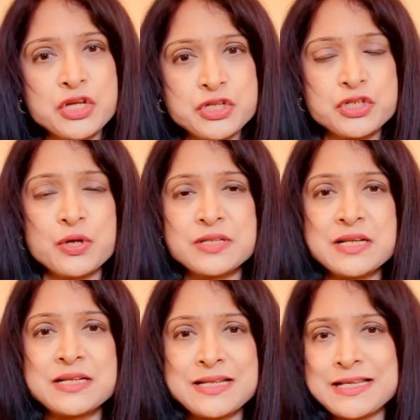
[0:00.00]
So it's a
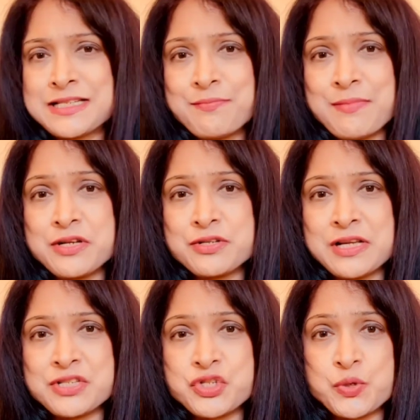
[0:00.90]
testament to
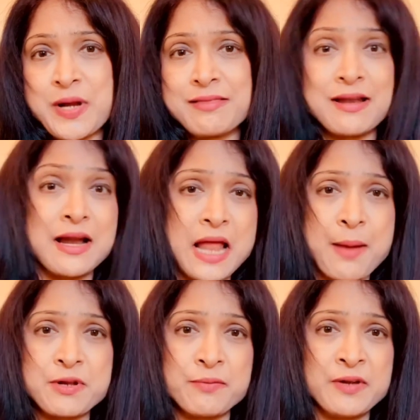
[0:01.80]
their strength and
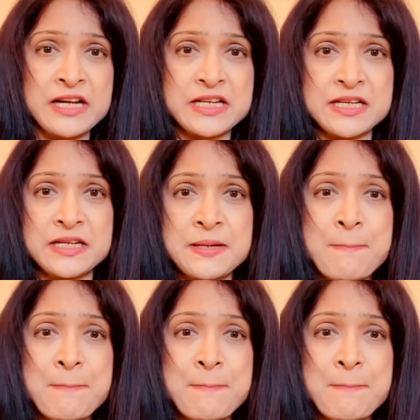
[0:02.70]
adaptability.